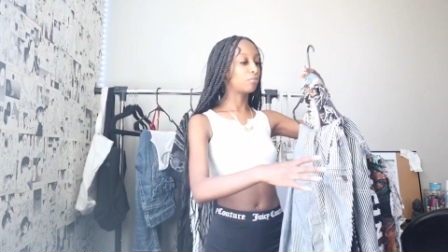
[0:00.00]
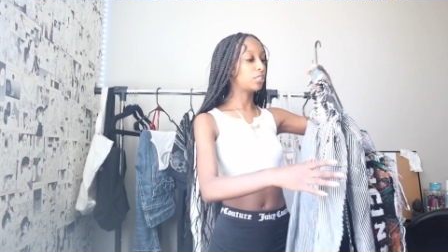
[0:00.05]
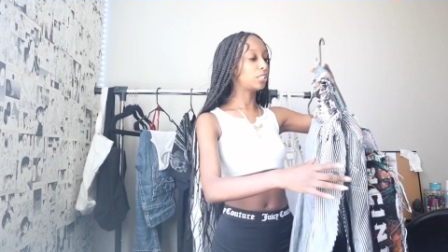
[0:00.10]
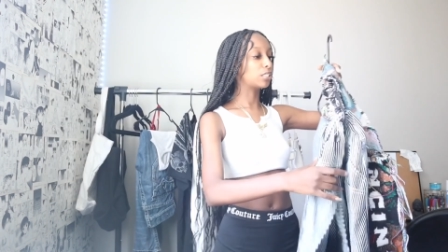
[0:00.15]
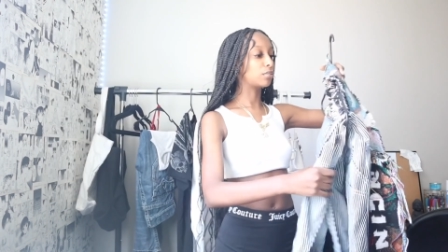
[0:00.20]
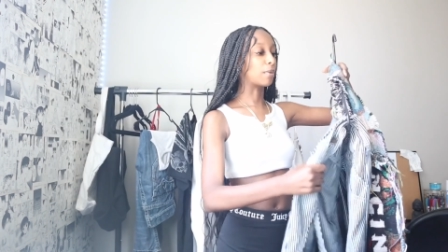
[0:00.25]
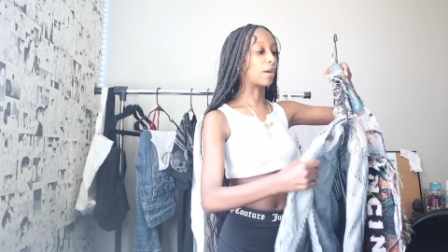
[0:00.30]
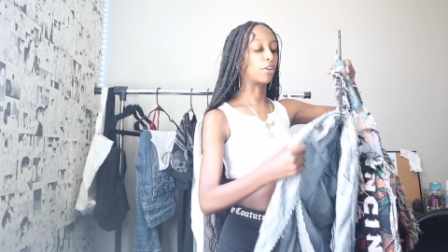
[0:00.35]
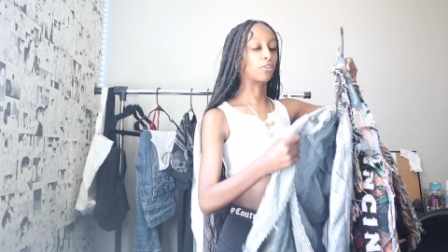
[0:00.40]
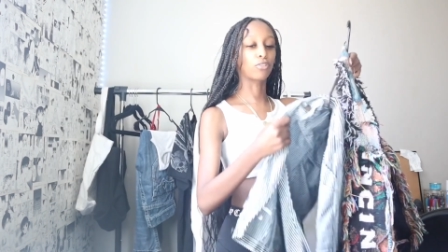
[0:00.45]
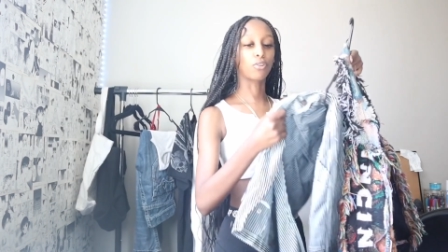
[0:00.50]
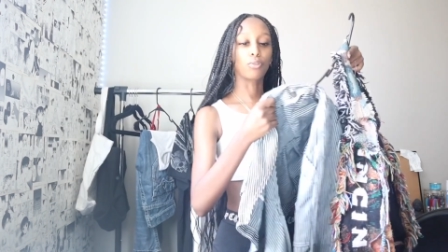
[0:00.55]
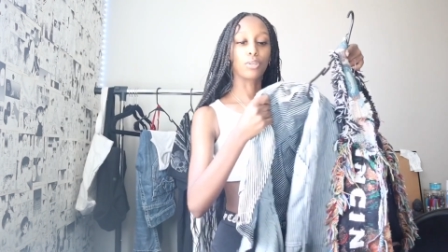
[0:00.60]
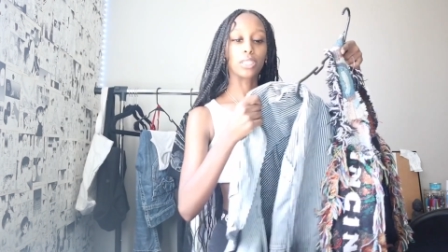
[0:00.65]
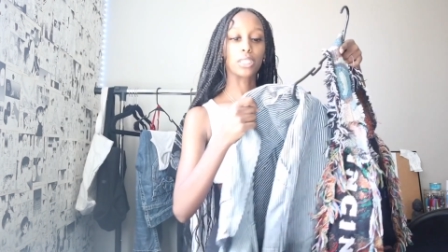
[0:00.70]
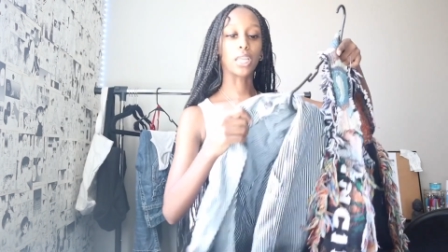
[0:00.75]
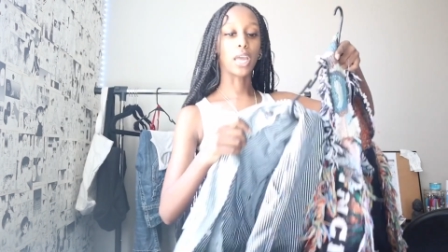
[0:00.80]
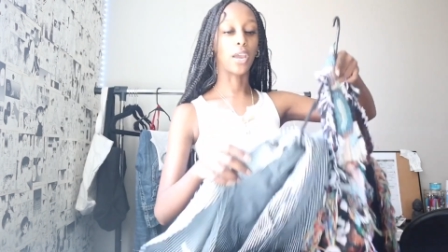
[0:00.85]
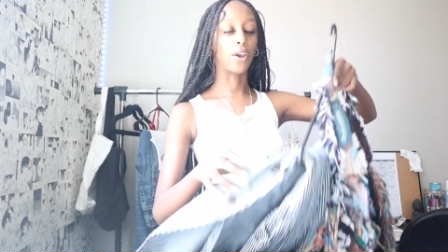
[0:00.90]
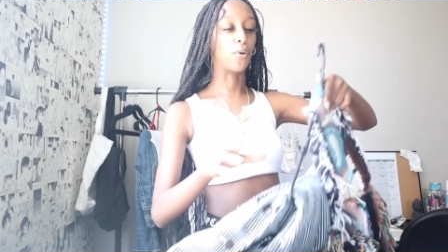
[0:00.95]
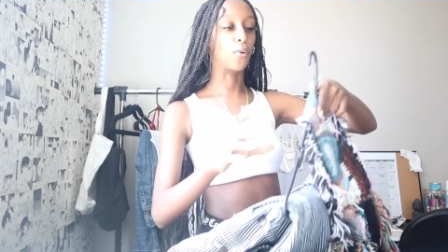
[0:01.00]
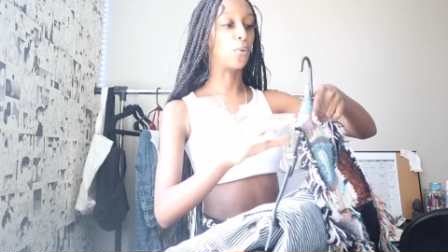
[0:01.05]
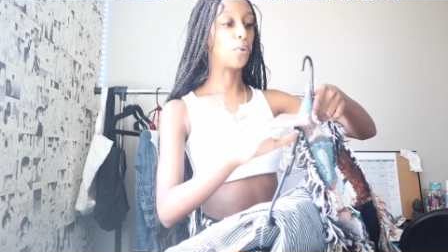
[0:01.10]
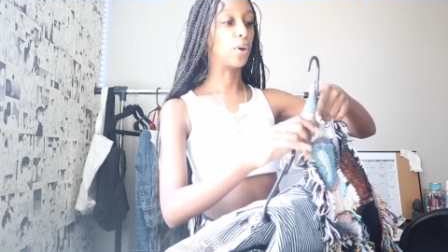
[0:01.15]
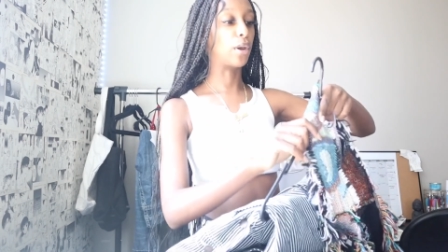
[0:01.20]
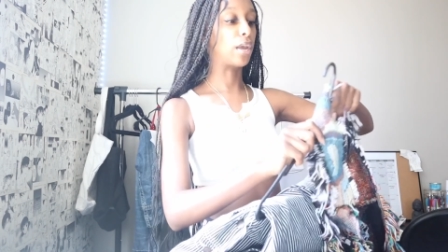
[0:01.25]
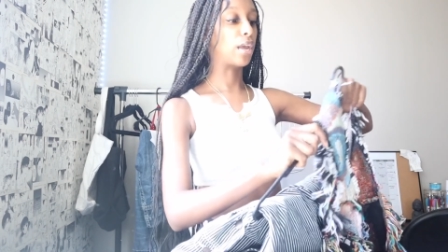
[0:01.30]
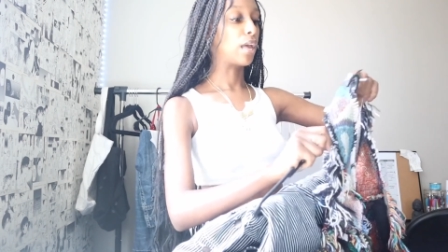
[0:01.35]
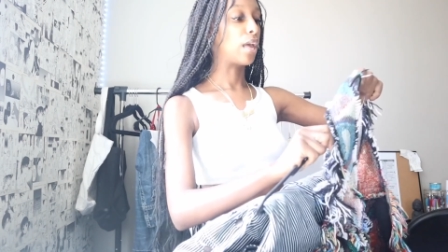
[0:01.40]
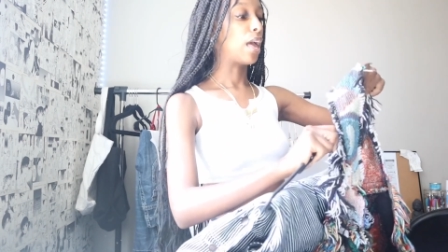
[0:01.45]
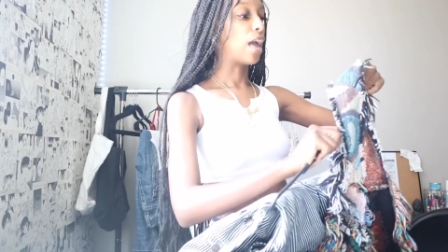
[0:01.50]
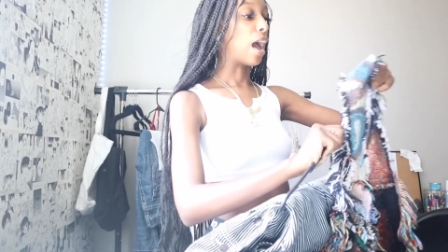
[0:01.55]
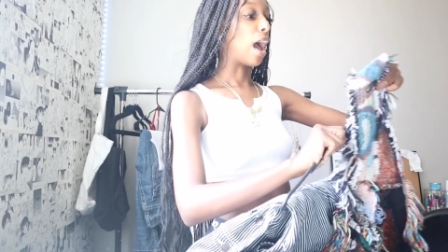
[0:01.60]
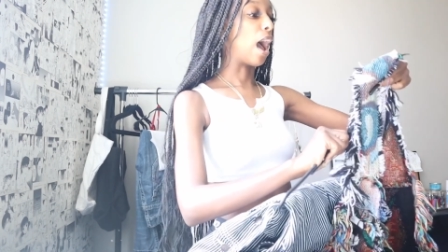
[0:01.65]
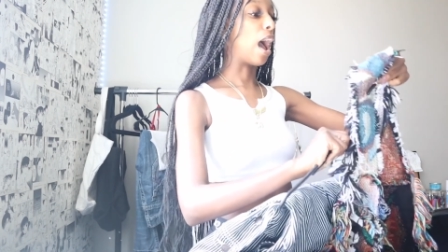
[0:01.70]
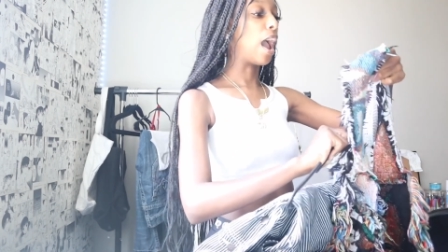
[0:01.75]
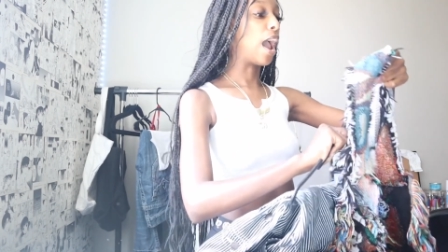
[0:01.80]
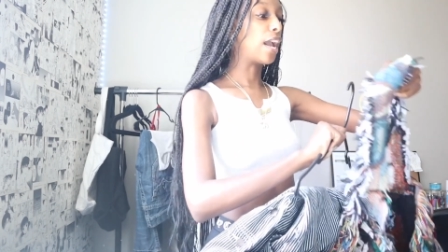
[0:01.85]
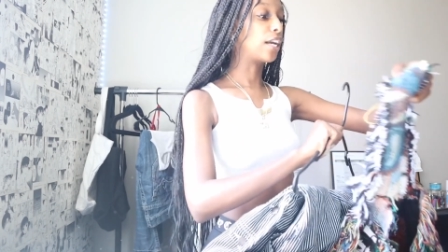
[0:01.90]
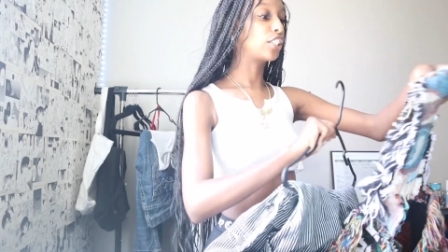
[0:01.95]
We just about to throw this thing on.
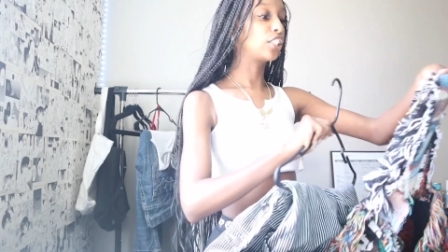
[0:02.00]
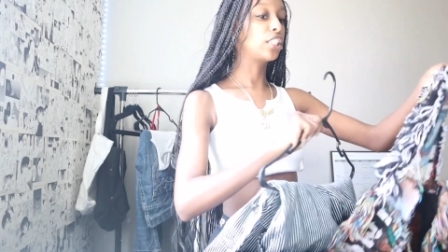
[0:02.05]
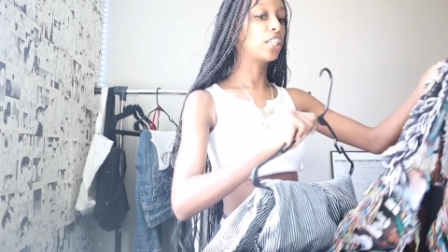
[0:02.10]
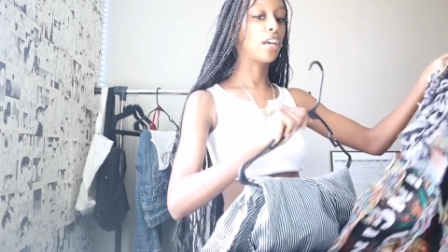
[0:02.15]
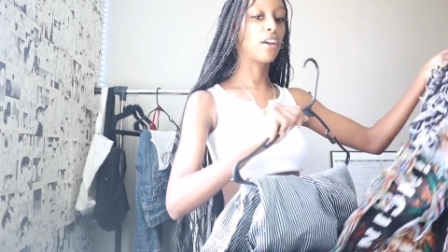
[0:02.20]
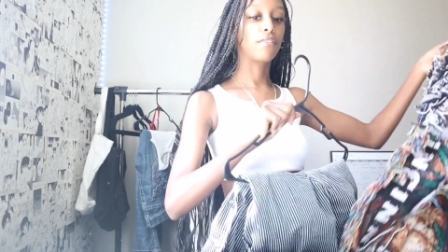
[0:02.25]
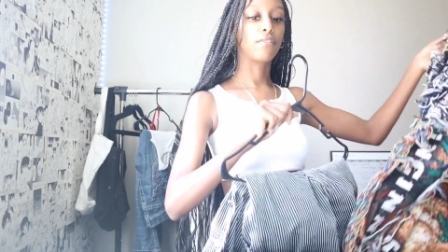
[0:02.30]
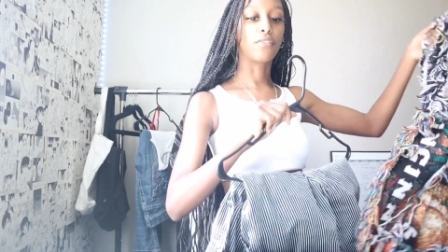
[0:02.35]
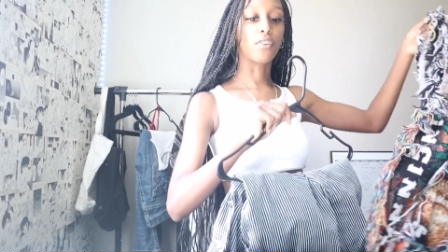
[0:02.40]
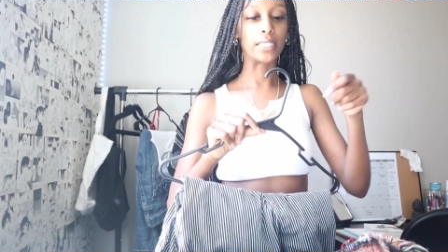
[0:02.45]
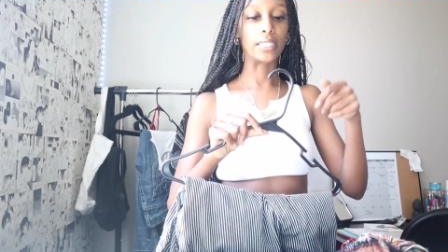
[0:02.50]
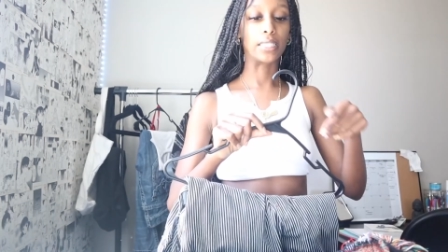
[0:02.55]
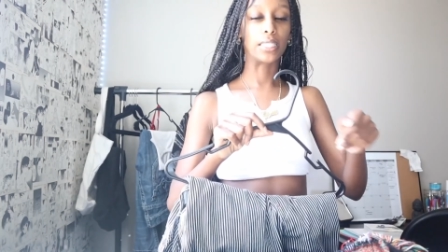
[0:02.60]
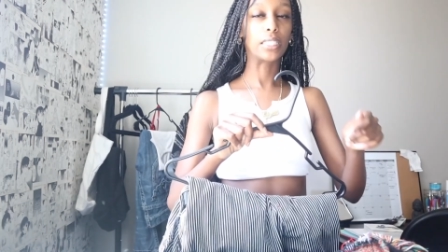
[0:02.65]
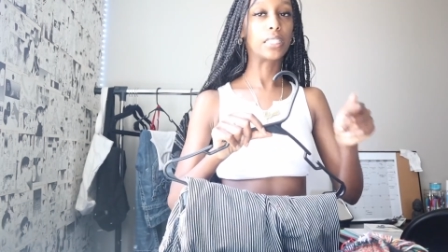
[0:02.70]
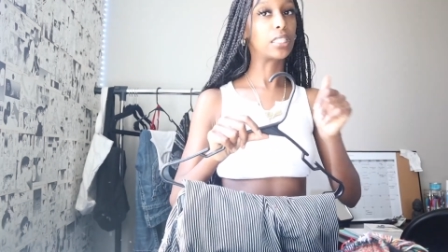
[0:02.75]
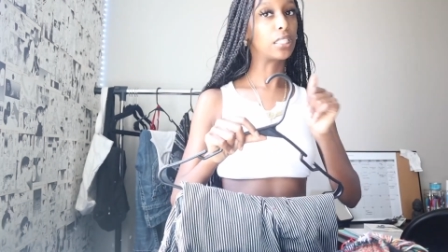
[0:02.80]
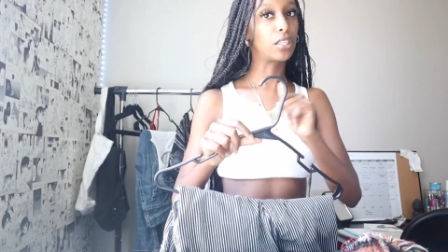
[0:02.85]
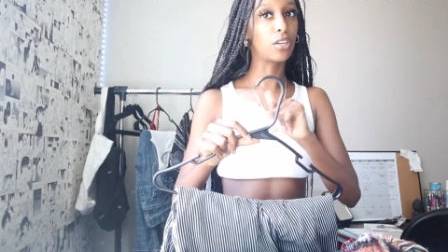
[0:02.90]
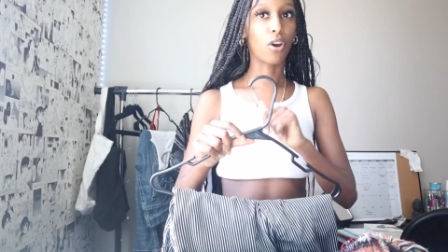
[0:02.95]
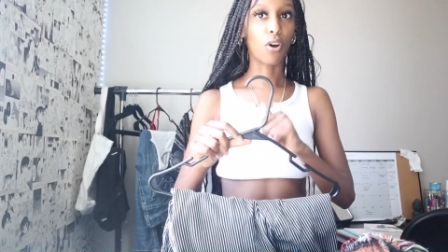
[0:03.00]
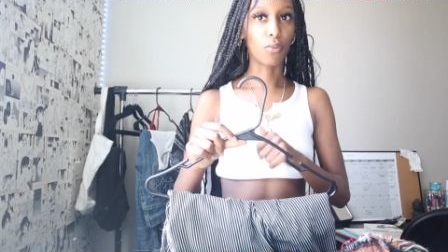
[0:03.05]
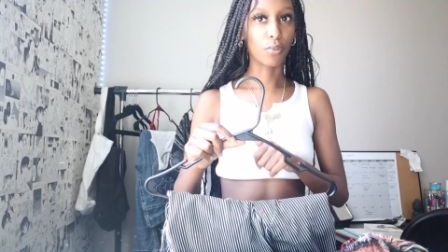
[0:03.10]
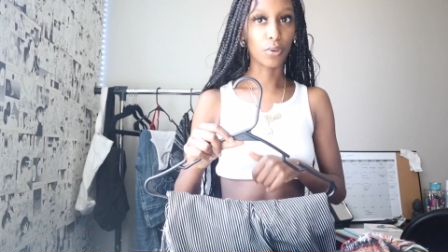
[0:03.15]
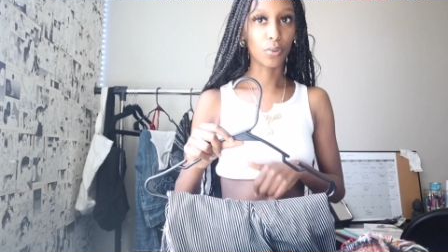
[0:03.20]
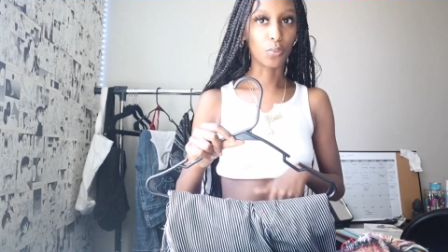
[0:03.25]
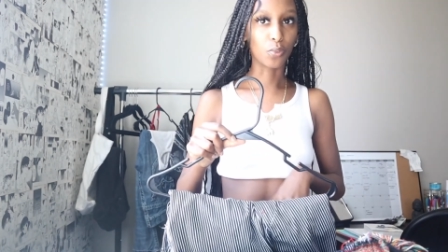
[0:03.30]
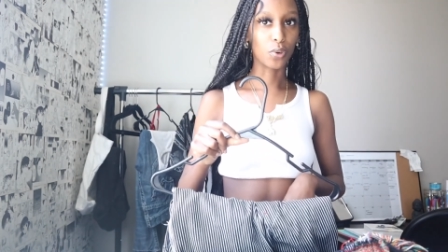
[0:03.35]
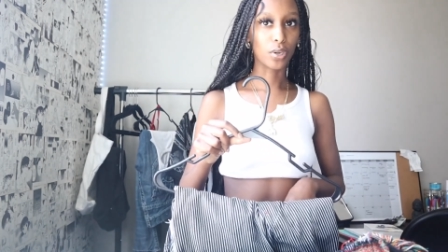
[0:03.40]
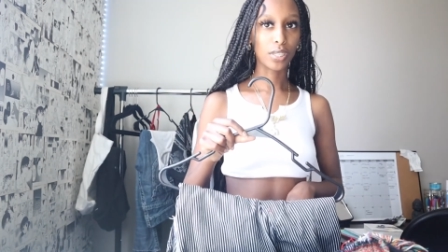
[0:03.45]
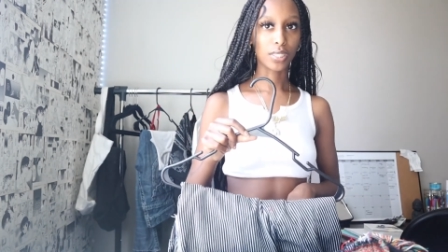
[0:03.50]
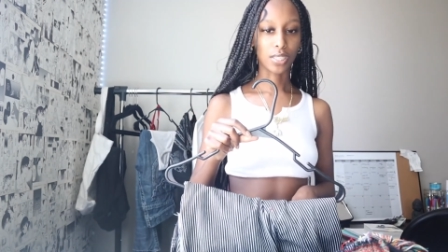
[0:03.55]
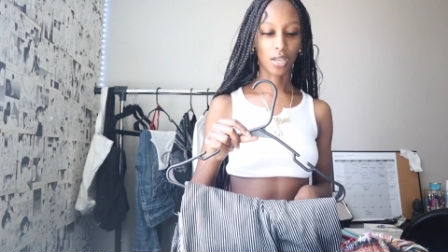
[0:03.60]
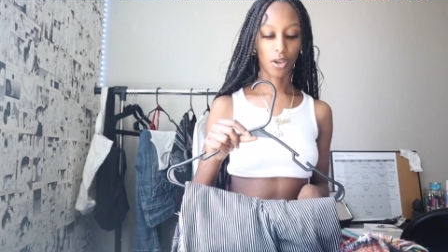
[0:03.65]
I actually have sadistically already wore this